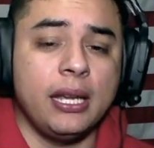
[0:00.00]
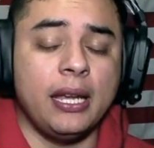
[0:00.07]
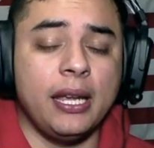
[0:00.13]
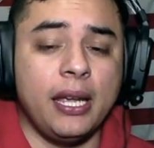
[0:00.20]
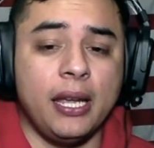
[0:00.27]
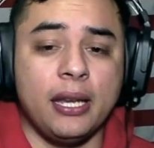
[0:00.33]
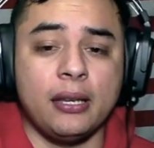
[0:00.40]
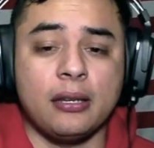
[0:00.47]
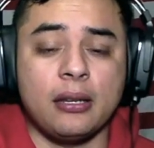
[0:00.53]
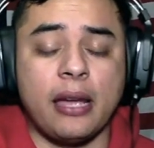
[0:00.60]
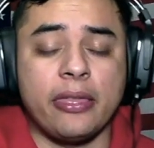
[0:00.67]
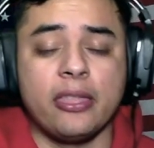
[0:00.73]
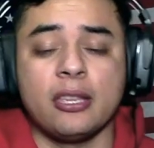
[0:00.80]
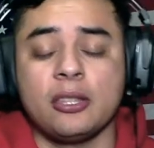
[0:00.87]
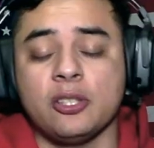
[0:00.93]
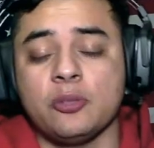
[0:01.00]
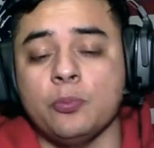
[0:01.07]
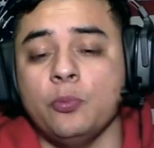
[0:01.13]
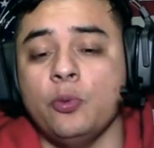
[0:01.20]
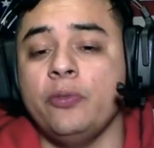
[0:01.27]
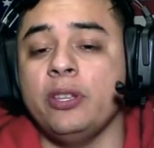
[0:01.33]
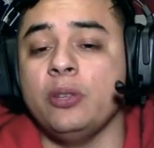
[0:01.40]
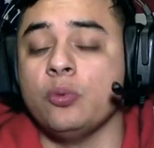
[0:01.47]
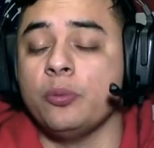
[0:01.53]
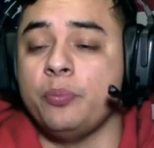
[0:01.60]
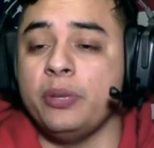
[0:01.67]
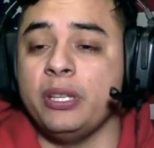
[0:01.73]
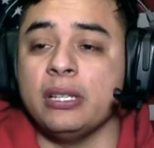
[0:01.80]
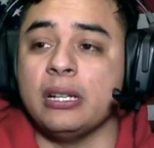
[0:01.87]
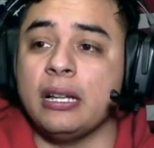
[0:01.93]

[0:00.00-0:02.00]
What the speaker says: And I think this movie would be